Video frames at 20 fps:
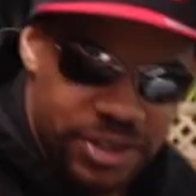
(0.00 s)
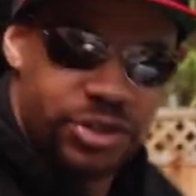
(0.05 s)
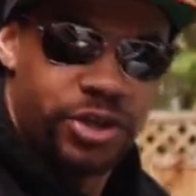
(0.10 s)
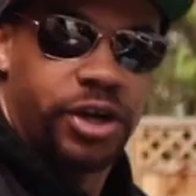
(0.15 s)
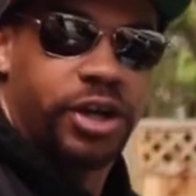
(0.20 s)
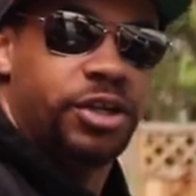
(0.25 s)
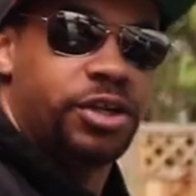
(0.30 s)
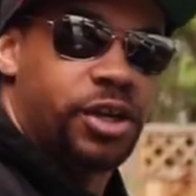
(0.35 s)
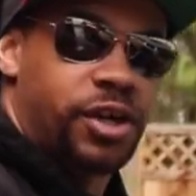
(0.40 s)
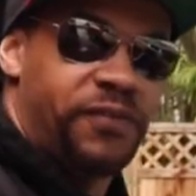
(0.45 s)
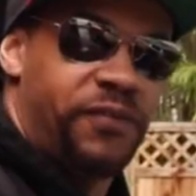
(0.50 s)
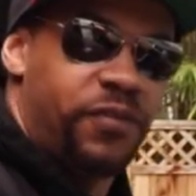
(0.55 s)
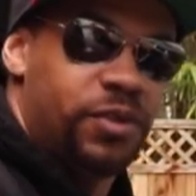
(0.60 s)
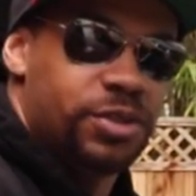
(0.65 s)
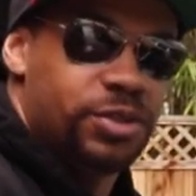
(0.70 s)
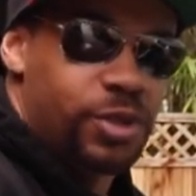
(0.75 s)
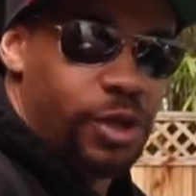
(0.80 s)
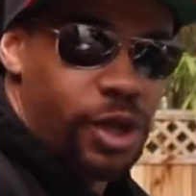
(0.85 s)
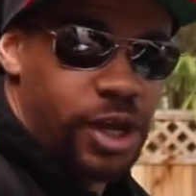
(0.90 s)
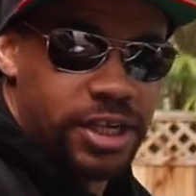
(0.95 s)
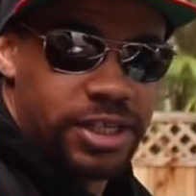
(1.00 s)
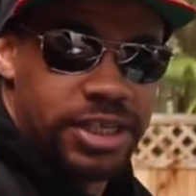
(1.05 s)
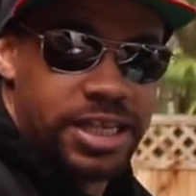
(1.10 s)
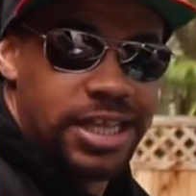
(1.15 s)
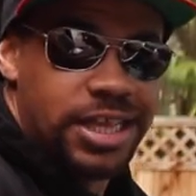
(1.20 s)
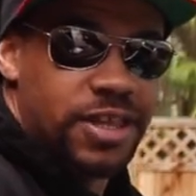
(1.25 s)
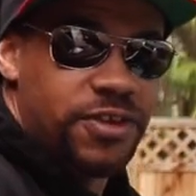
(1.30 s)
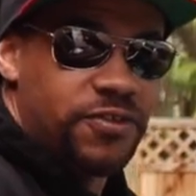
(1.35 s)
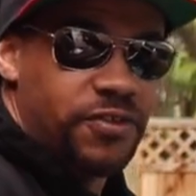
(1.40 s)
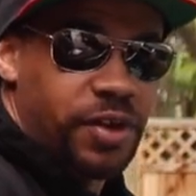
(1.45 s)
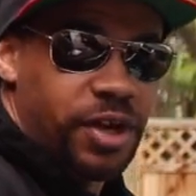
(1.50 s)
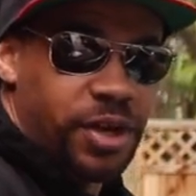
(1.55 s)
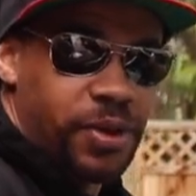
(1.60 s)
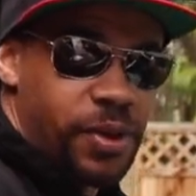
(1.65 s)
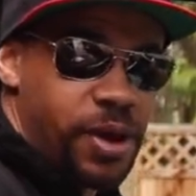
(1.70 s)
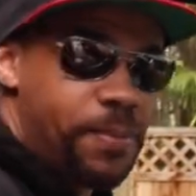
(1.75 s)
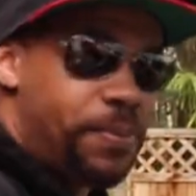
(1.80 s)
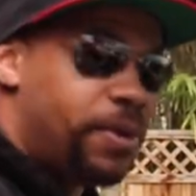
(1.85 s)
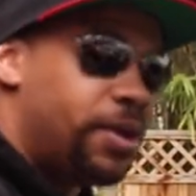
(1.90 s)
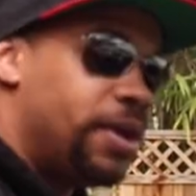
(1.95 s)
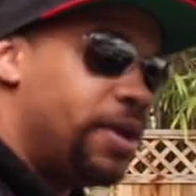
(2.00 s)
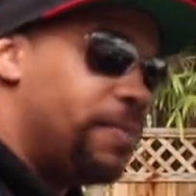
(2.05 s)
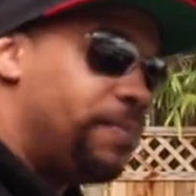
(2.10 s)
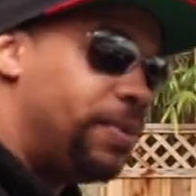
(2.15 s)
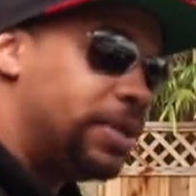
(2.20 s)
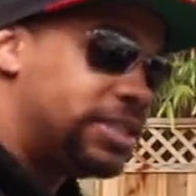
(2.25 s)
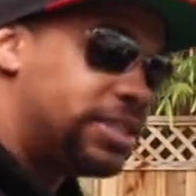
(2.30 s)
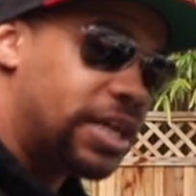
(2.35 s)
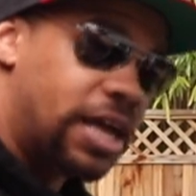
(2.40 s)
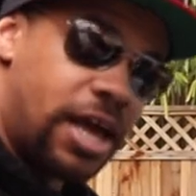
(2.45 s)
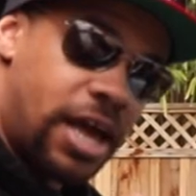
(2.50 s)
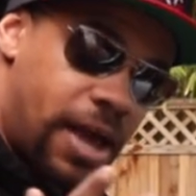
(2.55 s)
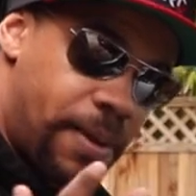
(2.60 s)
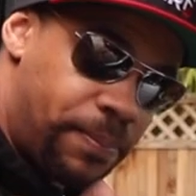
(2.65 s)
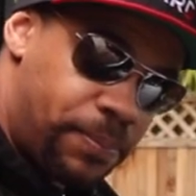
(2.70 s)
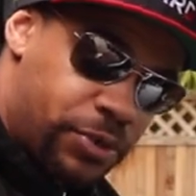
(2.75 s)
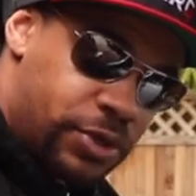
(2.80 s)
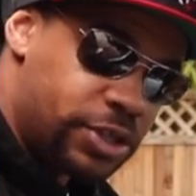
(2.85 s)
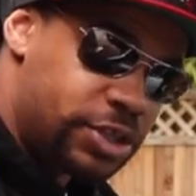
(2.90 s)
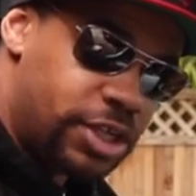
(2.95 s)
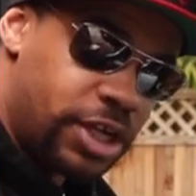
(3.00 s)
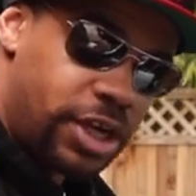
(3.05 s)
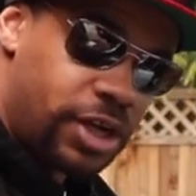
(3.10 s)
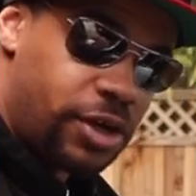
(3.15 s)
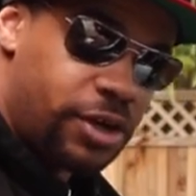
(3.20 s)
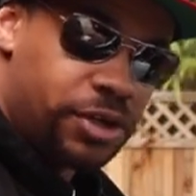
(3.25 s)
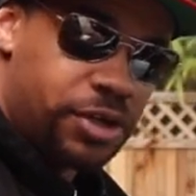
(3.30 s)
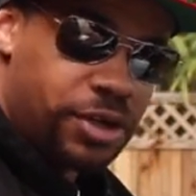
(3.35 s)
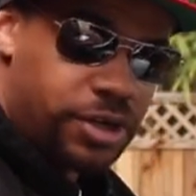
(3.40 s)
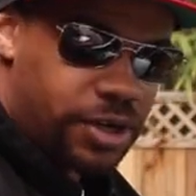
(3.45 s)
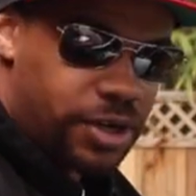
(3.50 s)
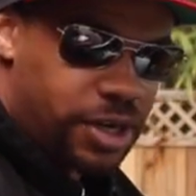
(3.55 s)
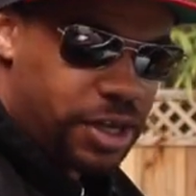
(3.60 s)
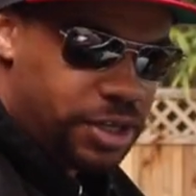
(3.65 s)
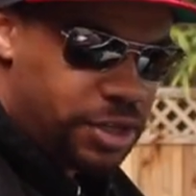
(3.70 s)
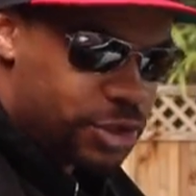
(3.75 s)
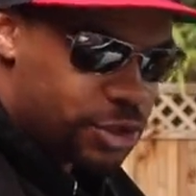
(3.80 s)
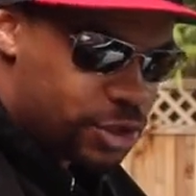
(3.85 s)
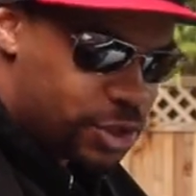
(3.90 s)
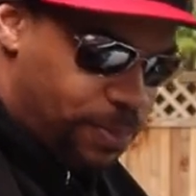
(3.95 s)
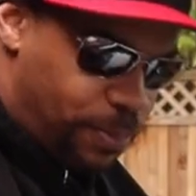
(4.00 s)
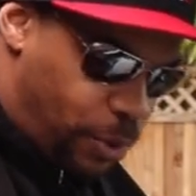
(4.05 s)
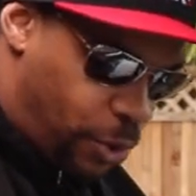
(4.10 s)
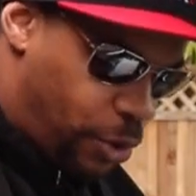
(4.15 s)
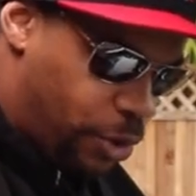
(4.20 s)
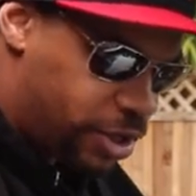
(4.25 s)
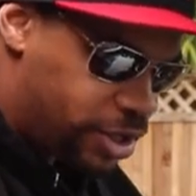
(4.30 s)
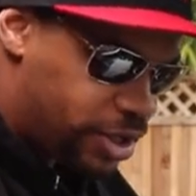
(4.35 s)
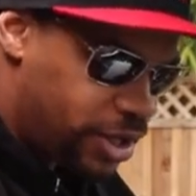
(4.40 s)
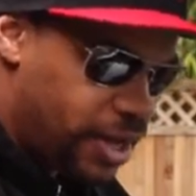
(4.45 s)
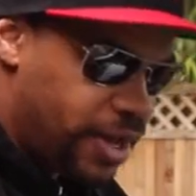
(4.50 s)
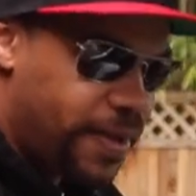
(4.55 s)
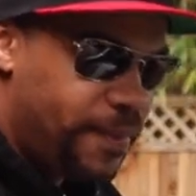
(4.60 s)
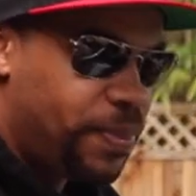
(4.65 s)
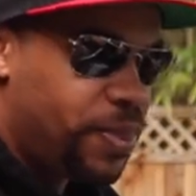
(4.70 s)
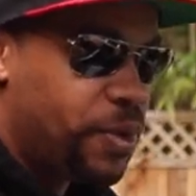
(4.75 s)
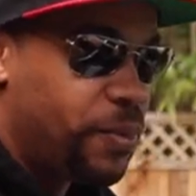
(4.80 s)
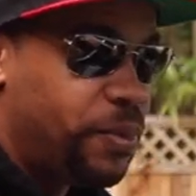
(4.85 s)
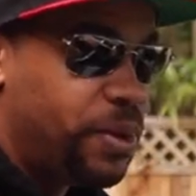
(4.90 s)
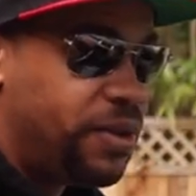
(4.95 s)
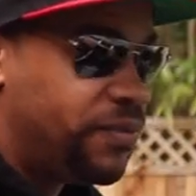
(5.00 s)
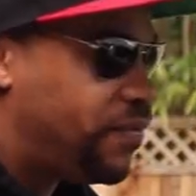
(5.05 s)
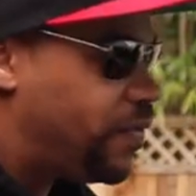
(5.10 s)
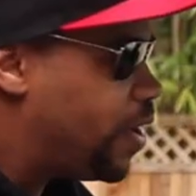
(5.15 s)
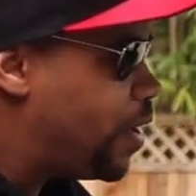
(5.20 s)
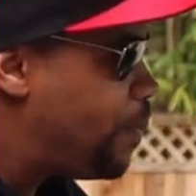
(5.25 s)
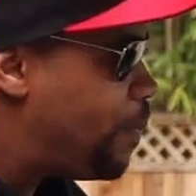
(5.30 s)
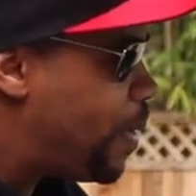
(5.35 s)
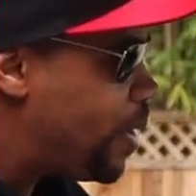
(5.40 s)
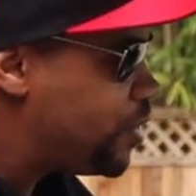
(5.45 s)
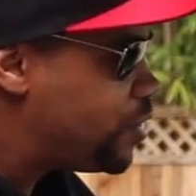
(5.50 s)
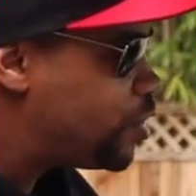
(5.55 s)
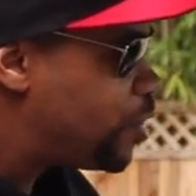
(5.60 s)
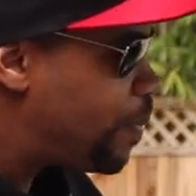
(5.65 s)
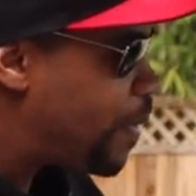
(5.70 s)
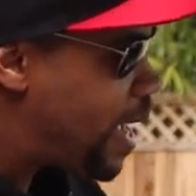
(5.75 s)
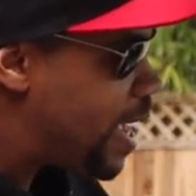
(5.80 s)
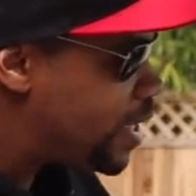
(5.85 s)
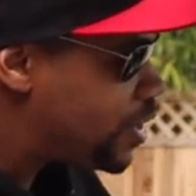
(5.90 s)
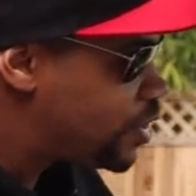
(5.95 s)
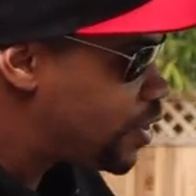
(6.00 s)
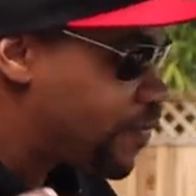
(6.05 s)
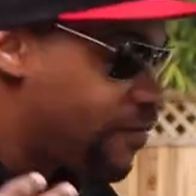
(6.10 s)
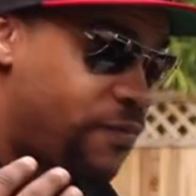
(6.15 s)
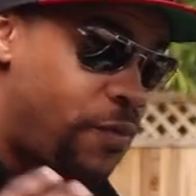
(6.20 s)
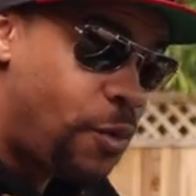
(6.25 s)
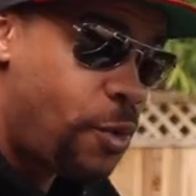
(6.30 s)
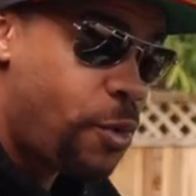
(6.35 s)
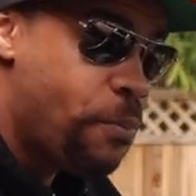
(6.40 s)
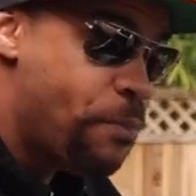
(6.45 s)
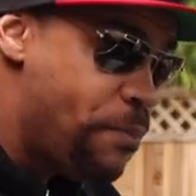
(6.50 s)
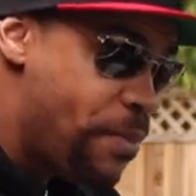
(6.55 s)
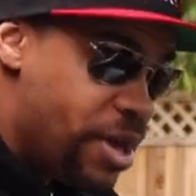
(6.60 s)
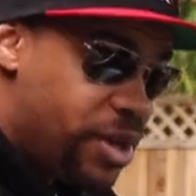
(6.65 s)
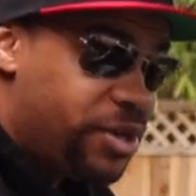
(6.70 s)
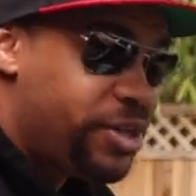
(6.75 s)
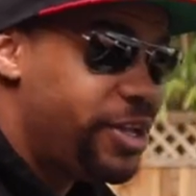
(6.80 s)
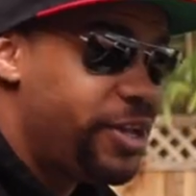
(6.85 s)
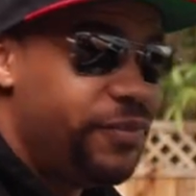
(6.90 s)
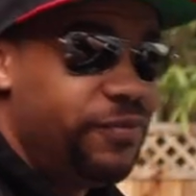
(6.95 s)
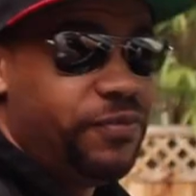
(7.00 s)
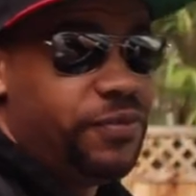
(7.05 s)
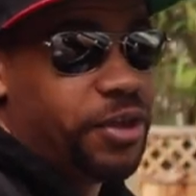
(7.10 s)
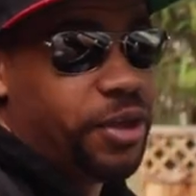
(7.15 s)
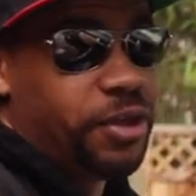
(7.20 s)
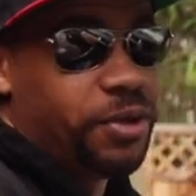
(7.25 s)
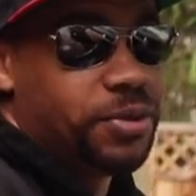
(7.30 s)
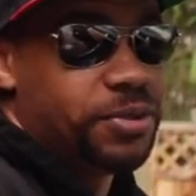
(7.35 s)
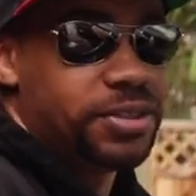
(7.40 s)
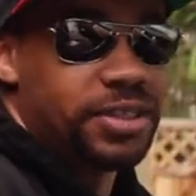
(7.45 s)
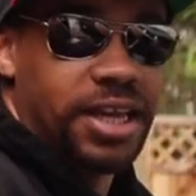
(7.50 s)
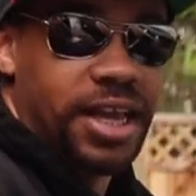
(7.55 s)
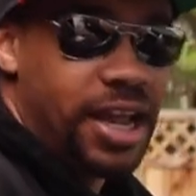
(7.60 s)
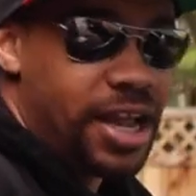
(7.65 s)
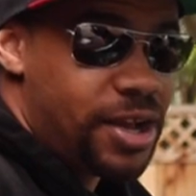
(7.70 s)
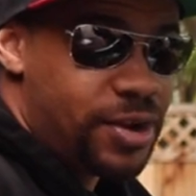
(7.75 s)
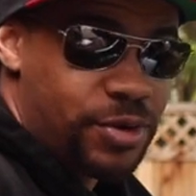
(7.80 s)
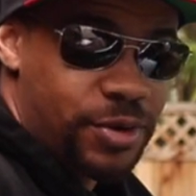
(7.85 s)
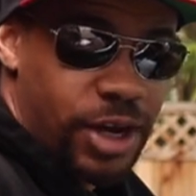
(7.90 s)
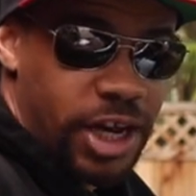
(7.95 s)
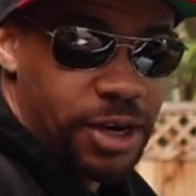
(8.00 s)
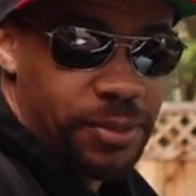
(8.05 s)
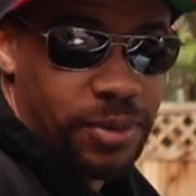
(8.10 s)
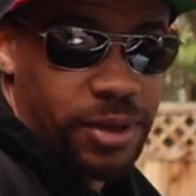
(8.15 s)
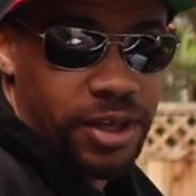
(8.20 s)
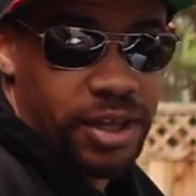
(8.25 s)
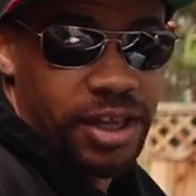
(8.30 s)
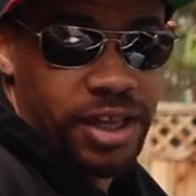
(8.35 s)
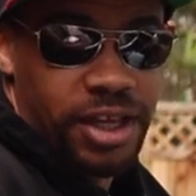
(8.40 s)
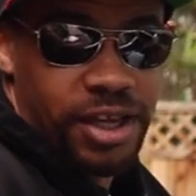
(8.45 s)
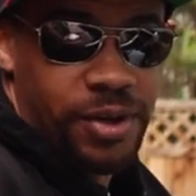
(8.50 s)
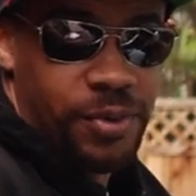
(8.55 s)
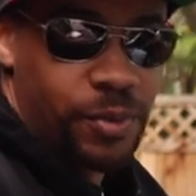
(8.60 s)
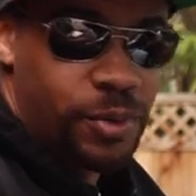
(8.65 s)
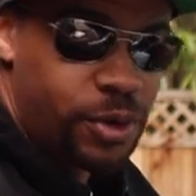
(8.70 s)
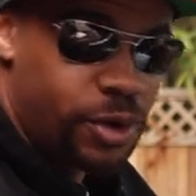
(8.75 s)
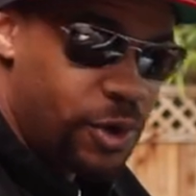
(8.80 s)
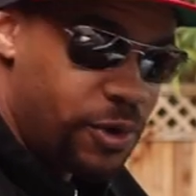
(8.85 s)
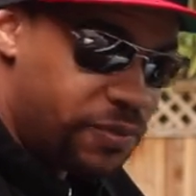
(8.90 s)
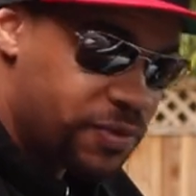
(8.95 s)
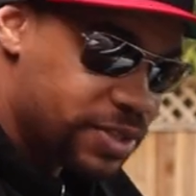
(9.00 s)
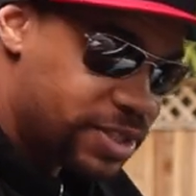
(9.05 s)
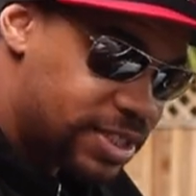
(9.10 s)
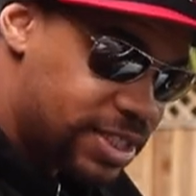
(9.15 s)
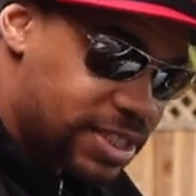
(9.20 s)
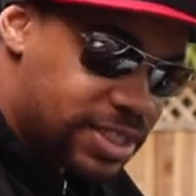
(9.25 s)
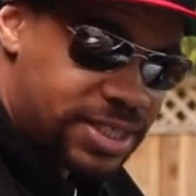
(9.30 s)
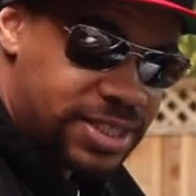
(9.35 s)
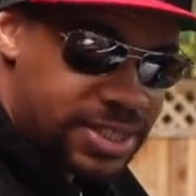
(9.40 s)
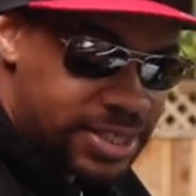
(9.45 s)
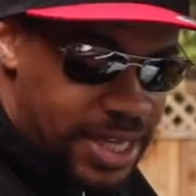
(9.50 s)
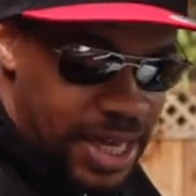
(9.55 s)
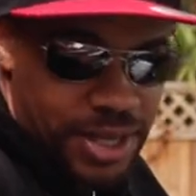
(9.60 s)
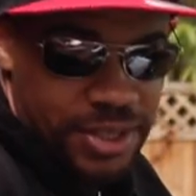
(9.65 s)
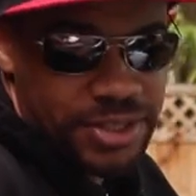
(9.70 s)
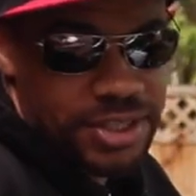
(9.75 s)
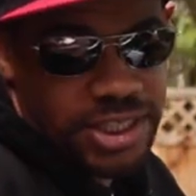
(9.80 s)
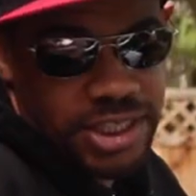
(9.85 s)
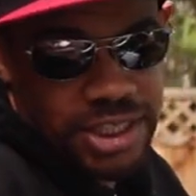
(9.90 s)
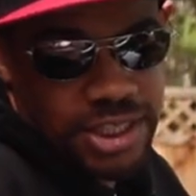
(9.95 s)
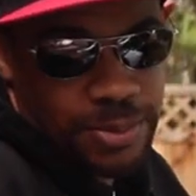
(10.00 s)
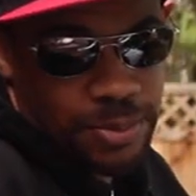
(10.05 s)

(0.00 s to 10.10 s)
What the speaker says: Sorry it took so long to get this video up, but I appreciate all your support. We've surpassed 4 million views. Incredible. We're over 6,000